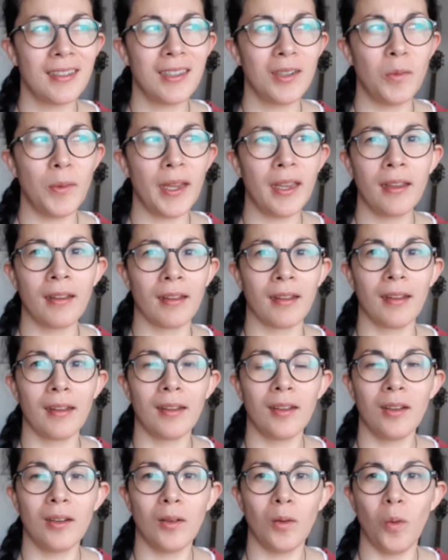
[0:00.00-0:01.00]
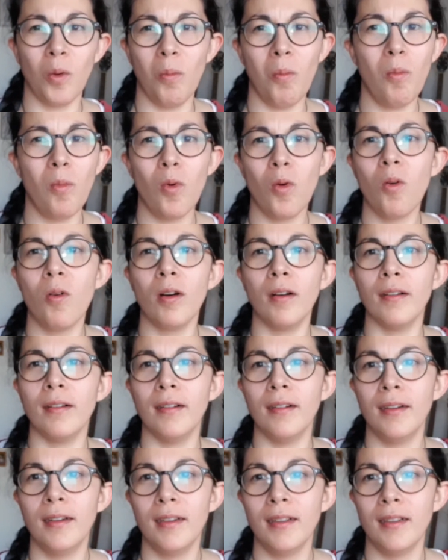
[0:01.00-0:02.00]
quicker or more